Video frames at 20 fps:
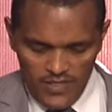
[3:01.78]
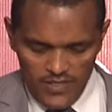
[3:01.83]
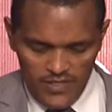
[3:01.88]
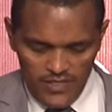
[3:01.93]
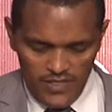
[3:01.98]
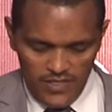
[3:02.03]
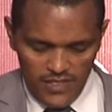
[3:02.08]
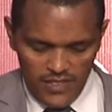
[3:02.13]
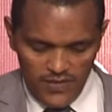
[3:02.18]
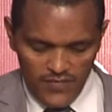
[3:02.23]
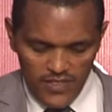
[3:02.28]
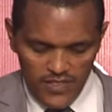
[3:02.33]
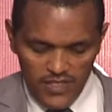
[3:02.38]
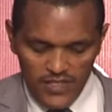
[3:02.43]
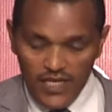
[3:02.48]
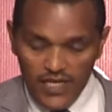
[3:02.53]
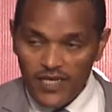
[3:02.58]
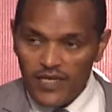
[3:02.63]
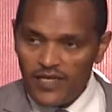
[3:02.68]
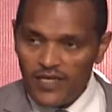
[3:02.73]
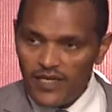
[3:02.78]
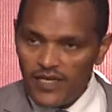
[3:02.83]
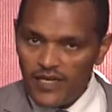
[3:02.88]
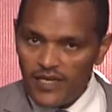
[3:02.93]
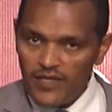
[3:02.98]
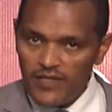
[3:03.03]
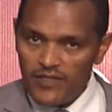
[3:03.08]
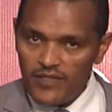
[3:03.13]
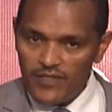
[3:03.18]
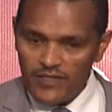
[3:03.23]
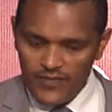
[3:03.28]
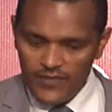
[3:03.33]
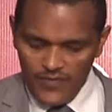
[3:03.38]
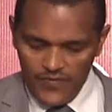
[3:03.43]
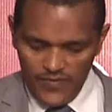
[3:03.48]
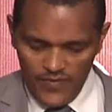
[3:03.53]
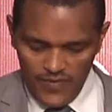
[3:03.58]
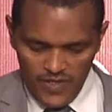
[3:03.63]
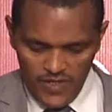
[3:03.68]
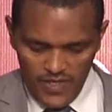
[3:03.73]
These services are integrated
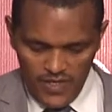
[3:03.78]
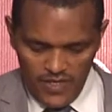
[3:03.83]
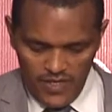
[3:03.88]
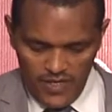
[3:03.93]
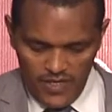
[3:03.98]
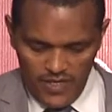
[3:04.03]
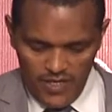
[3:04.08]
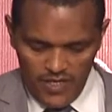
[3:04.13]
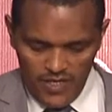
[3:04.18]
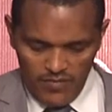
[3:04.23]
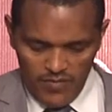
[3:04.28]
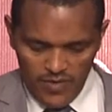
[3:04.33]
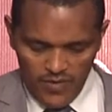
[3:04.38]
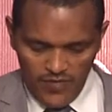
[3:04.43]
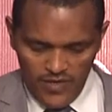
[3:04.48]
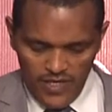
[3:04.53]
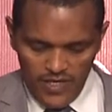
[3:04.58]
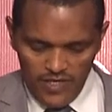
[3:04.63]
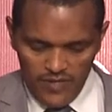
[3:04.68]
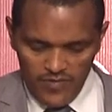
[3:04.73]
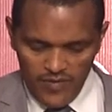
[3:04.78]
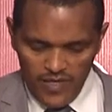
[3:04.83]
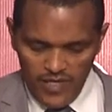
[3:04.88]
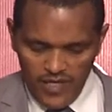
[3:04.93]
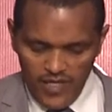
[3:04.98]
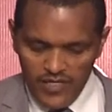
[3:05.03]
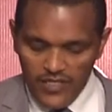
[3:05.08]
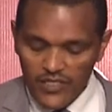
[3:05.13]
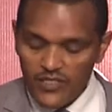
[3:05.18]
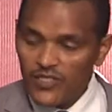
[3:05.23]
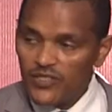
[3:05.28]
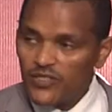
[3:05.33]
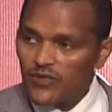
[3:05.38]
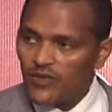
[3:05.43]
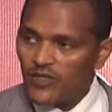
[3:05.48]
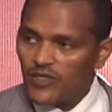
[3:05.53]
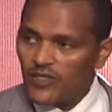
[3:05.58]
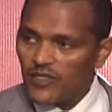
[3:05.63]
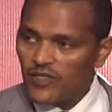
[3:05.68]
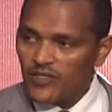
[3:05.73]
and provided by health extension
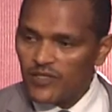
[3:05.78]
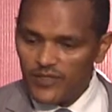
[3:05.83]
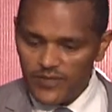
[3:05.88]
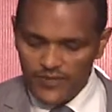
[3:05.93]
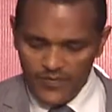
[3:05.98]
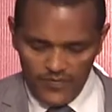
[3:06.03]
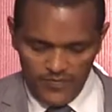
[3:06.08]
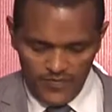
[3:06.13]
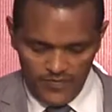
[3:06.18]
workers.